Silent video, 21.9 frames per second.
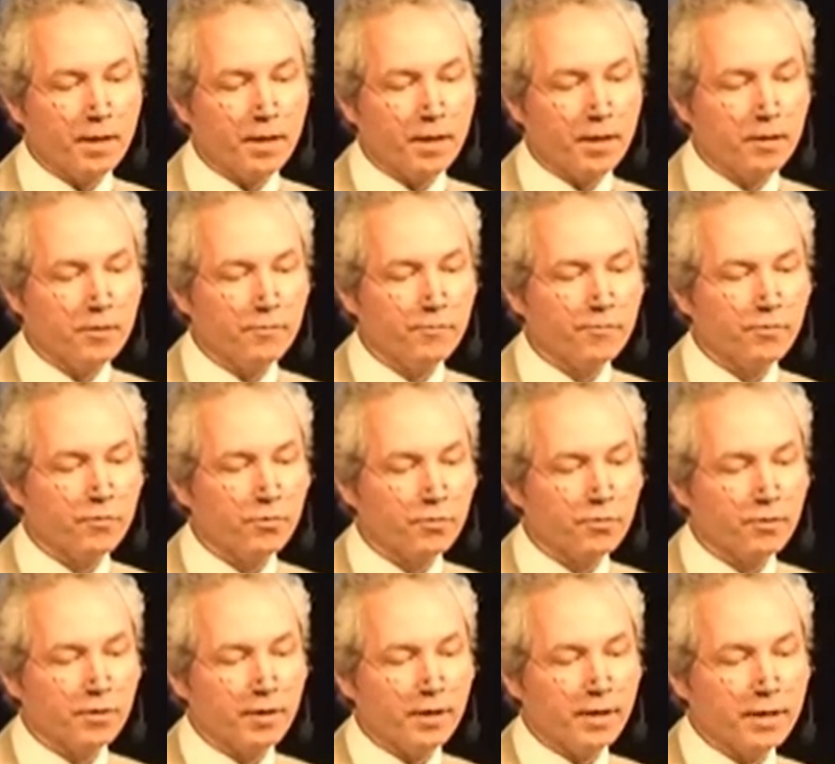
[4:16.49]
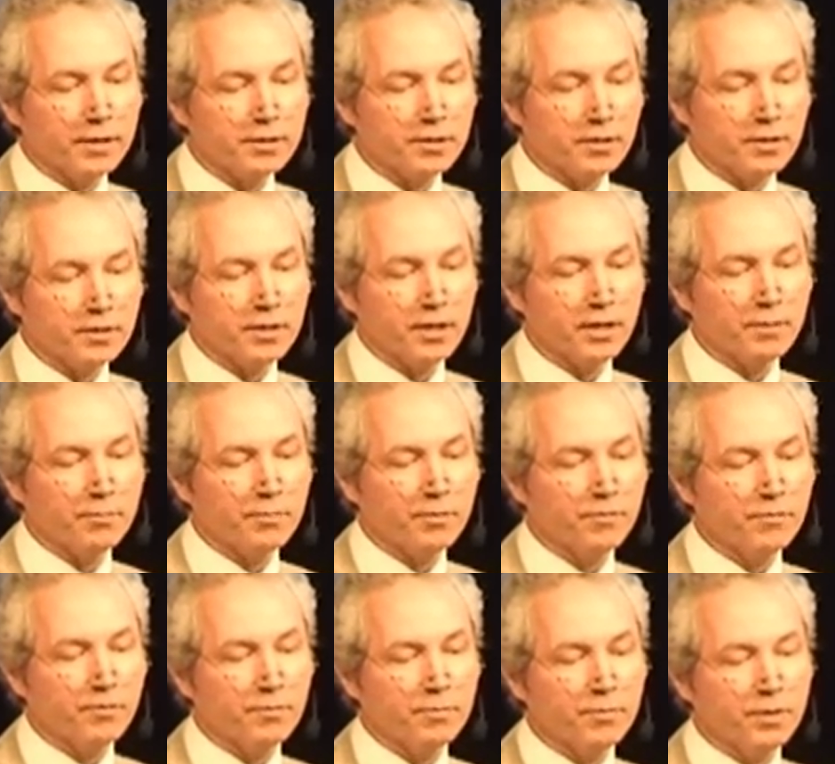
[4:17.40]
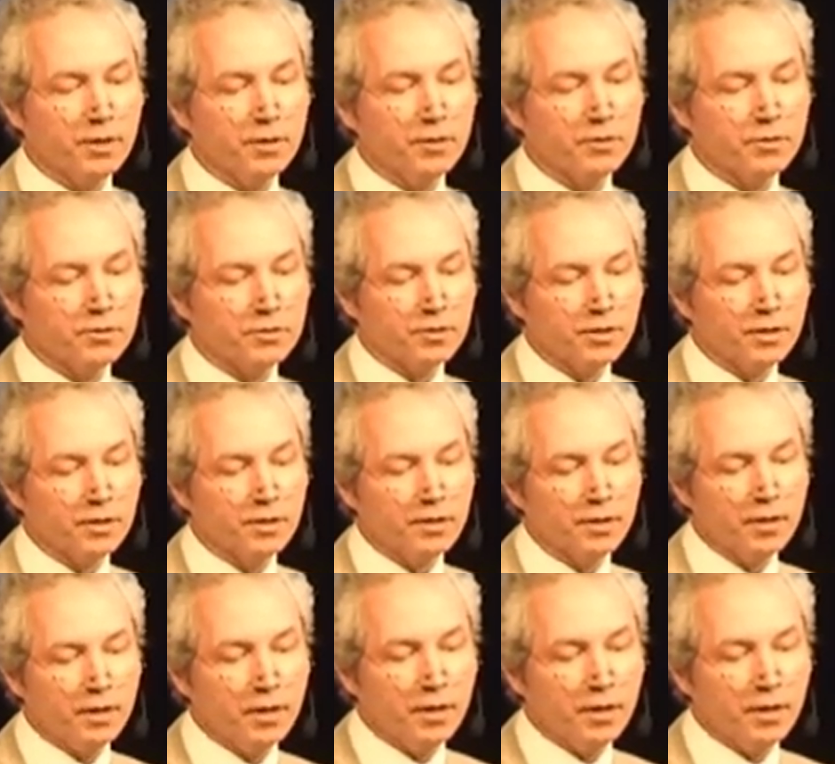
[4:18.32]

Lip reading: And the fourth and last example from the industry,